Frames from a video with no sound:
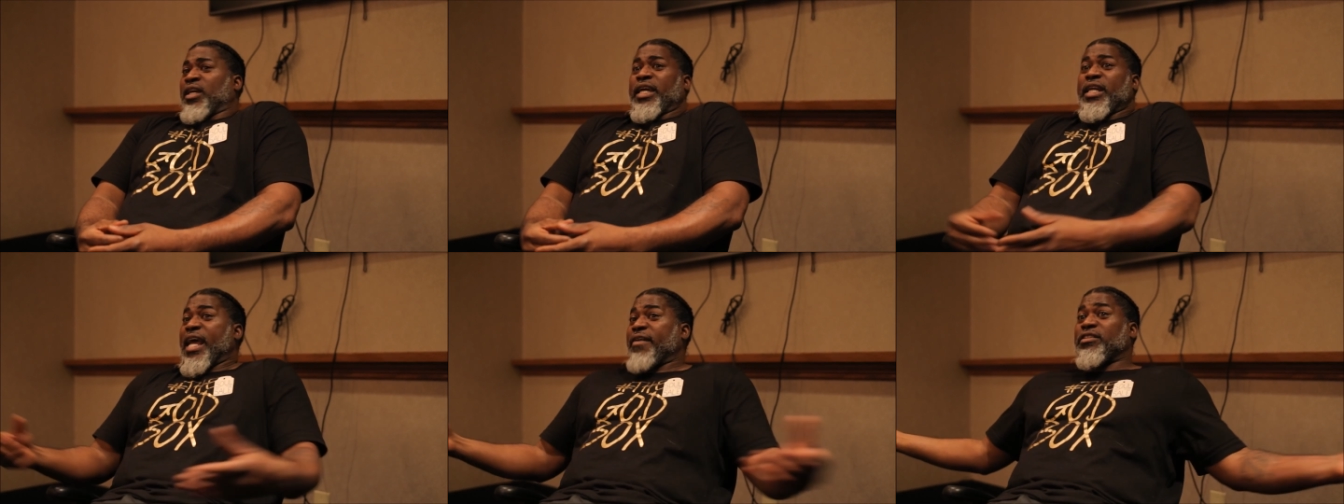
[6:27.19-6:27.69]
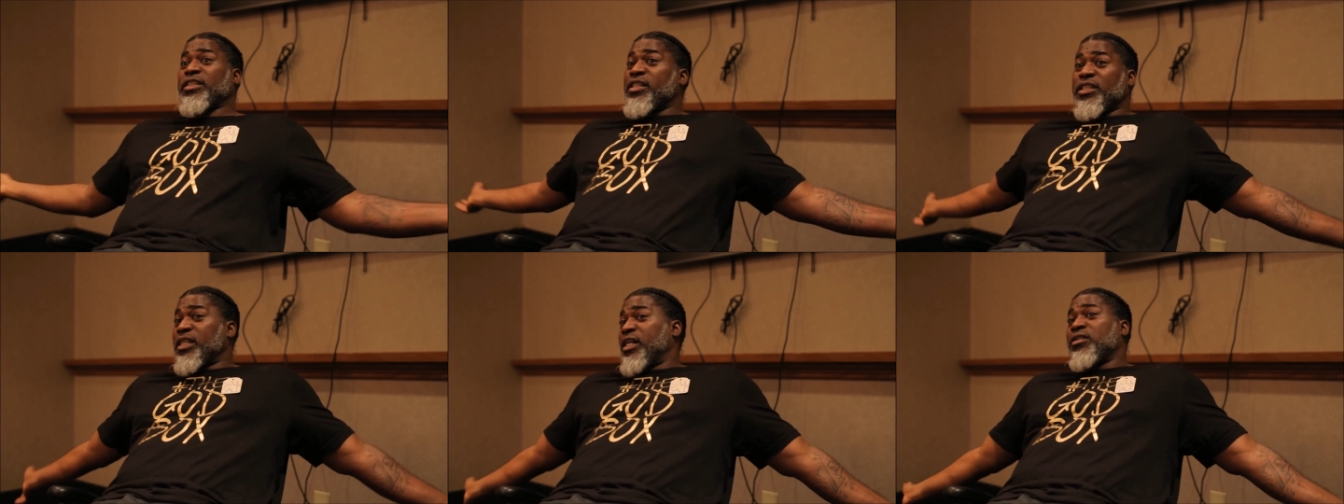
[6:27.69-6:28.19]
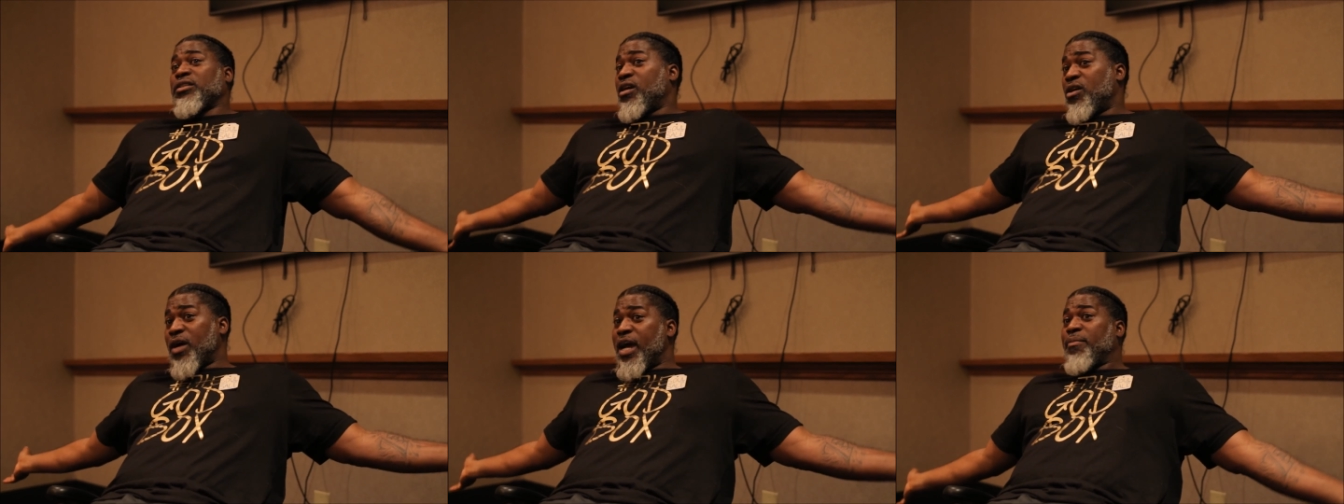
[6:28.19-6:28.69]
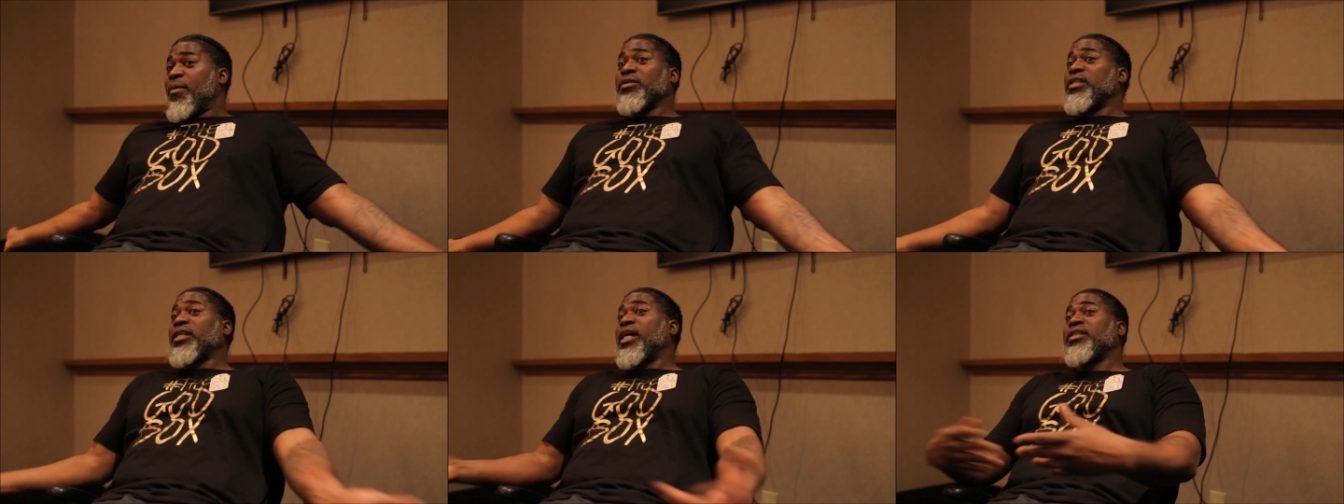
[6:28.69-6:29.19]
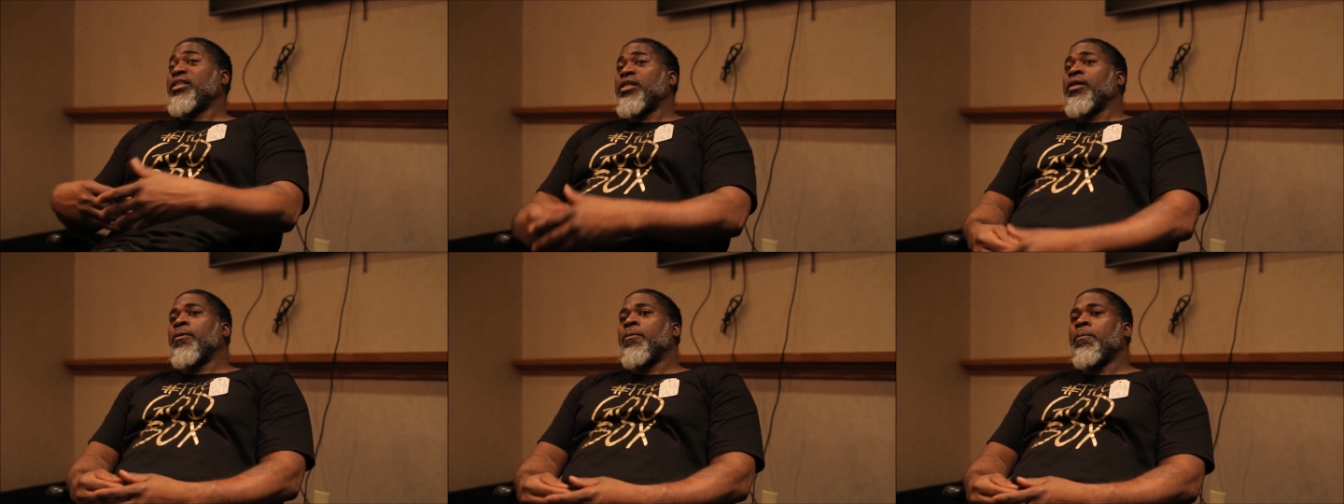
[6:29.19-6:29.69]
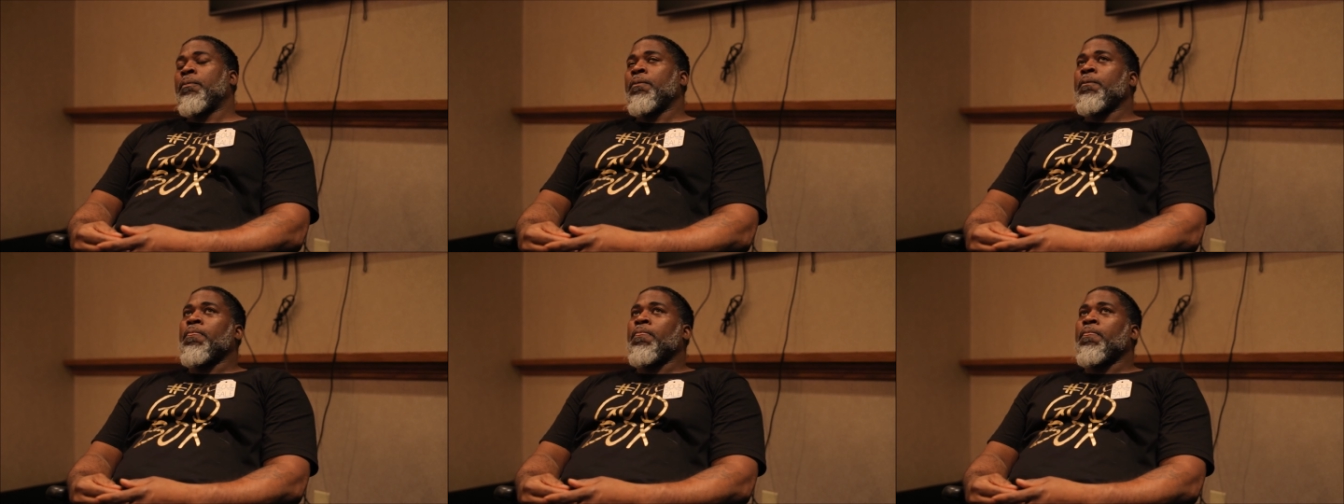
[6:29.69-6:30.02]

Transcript: He didn't have to say shit else the whole album. I was like, that's it. Right.